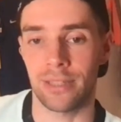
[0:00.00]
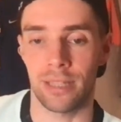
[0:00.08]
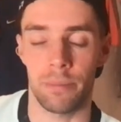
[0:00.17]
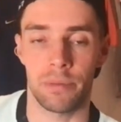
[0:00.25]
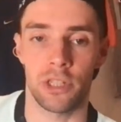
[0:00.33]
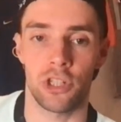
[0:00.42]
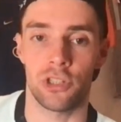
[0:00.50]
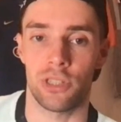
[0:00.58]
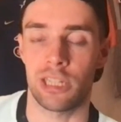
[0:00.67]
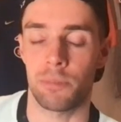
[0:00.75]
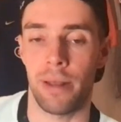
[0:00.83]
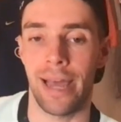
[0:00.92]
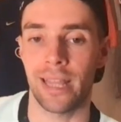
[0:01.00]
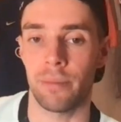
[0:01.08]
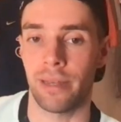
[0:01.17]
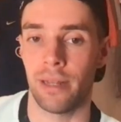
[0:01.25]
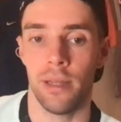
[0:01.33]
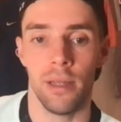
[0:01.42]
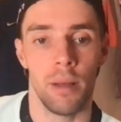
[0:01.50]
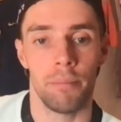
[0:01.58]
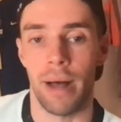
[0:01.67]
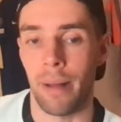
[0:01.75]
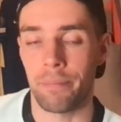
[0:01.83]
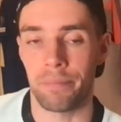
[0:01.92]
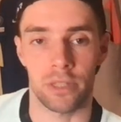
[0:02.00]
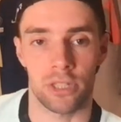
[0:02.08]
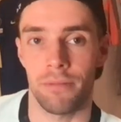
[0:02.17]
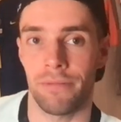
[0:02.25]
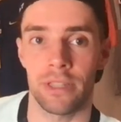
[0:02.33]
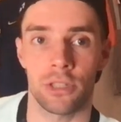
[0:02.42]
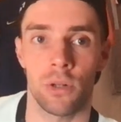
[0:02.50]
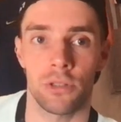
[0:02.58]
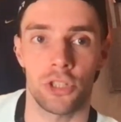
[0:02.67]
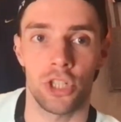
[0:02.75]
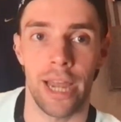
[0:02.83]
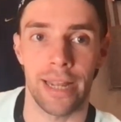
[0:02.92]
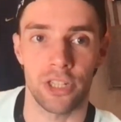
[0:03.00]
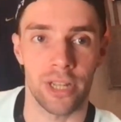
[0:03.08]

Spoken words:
in the positions that he's playing them in. But something's got to change.